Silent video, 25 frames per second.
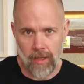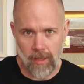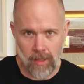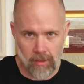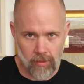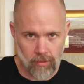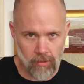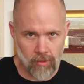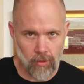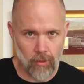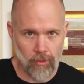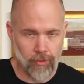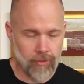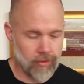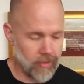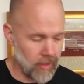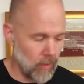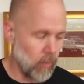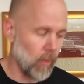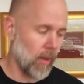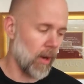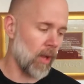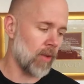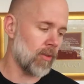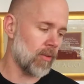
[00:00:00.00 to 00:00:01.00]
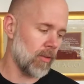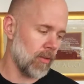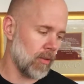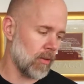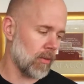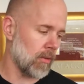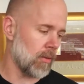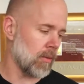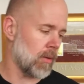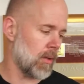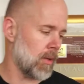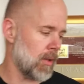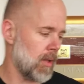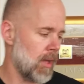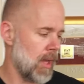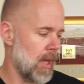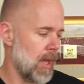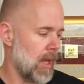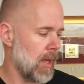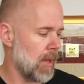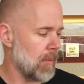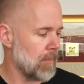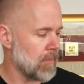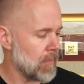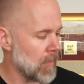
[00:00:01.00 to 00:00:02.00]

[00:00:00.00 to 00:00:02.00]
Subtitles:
And you'll see what I do in there.